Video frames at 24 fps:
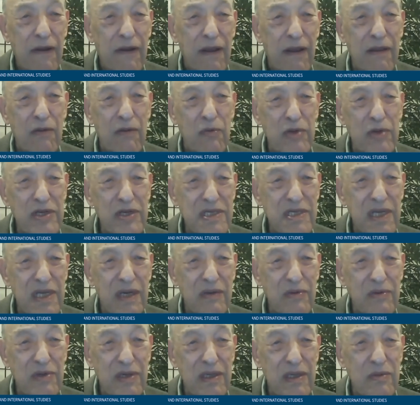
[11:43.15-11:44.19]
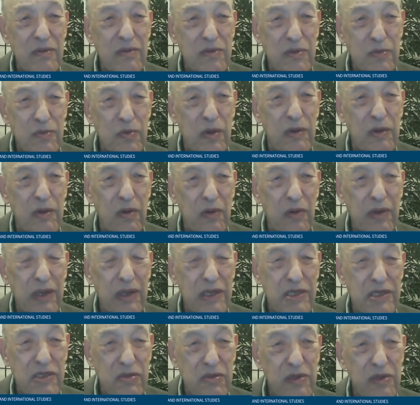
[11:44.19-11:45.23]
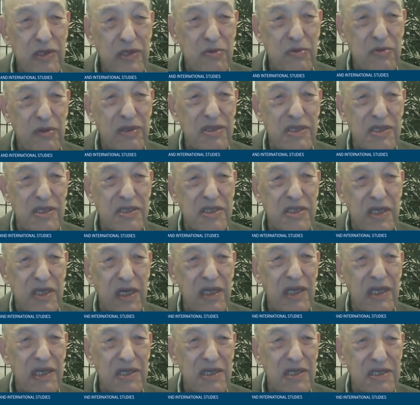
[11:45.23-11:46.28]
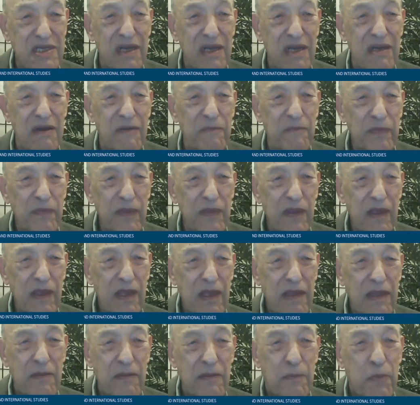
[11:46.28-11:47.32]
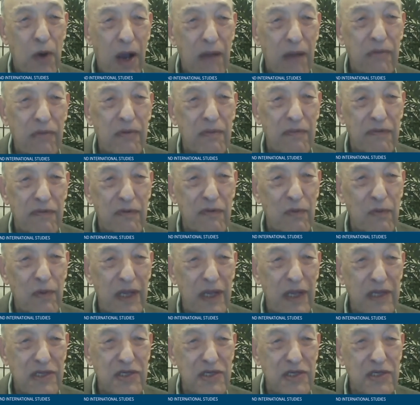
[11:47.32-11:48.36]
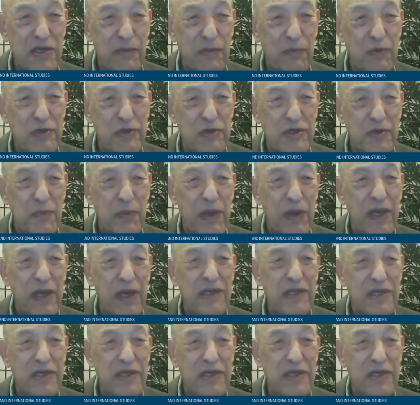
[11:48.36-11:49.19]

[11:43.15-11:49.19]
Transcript: And the reason I was working on history is because the Chinese said, the problem with the relationship with Japan is